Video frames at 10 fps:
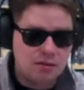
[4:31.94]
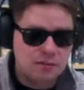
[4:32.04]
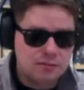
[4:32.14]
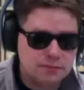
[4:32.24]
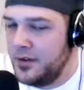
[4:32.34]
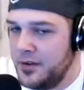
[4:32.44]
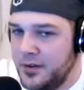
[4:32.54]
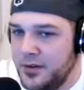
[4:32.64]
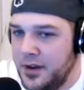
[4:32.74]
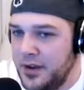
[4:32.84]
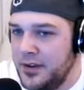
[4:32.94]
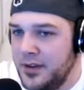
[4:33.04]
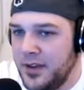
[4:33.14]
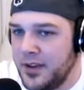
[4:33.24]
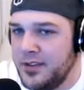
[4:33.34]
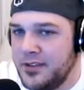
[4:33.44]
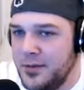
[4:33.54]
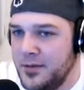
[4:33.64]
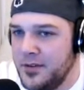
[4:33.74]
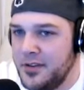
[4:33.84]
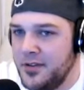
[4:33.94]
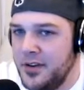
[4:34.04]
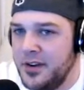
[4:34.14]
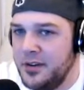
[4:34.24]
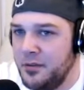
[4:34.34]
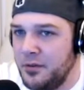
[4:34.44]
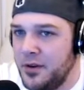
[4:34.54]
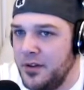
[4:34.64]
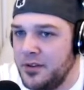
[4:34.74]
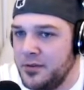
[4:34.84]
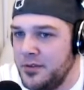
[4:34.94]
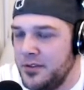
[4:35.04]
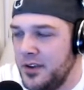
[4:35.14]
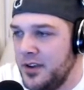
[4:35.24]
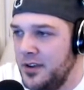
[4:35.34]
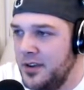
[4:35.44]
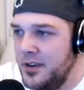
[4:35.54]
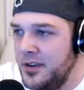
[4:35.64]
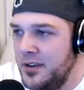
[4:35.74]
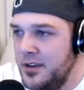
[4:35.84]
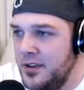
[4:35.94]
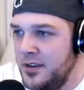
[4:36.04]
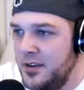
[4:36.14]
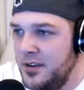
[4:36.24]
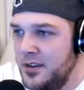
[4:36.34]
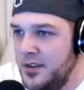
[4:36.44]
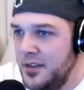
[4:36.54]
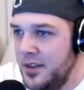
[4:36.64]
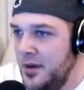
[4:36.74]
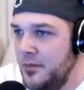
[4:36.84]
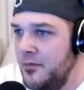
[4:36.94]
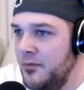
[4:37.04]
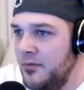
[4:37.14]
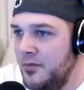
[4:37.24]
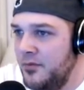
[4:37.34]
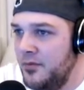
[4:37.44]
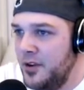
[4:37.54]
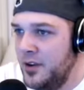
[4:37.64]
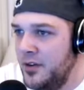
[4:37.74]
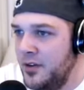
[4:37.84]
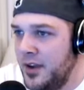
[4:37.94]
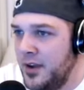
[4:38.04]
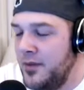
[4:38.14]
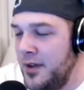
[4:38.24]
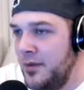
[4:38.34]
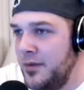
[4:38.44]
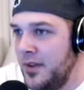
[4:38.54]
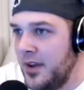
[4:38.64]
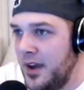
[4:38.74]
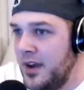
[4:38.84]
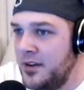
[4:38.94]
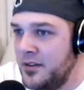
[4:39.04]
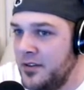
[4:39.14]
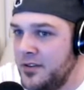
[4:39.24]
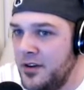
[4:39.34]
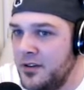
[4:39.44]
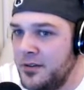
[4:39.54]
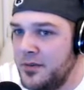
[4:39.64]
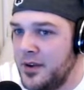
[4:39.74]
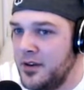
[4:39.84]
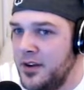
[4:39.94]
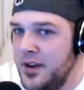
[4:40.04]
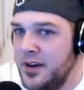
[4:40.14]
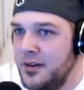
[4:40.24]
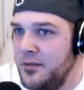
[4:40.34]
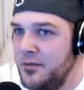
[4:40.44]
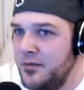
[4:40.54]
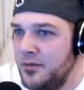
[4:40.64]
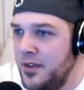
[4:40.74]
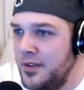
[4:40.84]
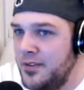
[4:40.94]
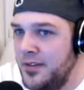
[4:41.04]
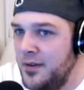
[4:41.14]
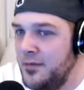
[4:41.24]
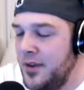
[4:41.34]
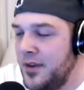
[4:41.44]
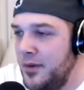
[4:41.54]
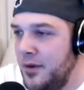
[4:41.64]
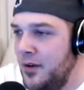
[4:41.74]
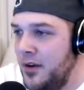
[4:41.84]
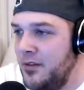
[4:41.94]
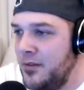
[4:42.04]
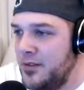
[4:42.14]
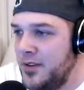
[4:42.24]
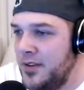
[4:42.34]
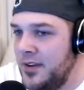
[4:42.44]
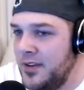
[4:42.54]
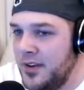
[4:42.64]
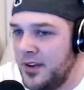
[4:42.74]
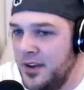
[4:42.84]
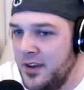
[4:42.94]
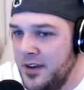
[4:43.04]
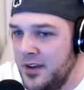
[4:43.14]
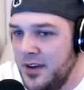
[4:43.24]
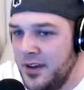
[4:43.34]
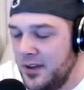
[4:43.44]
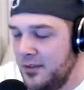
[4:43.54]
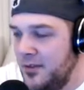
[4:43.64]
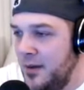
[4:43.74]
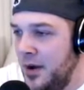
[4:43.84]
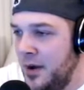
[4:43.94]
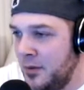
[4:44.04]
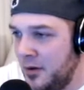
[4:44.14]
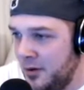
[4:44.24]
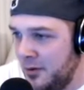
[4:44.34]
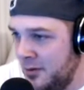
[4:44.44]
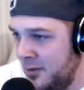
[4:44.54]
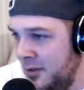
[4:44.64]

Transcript: Yeah, they do. I didn't like some of the stuff I didn't even realize was like them, you know, like I mean like I had heard the song and I'm like, "Oh yeah, that's them." Like my wife even said that like Fat Bottom Girls.